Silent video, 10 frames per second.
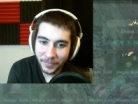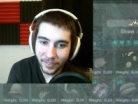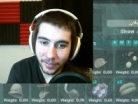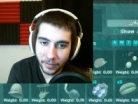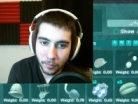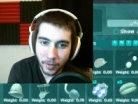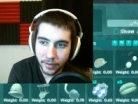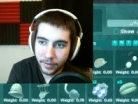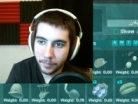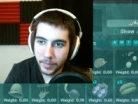I think you might
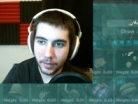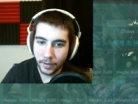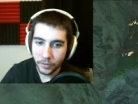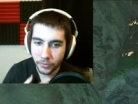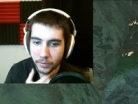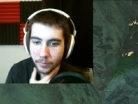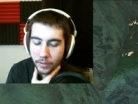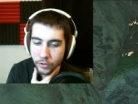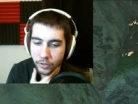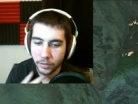have hit me, actually. I'm
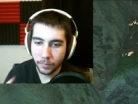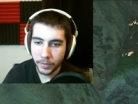not sure.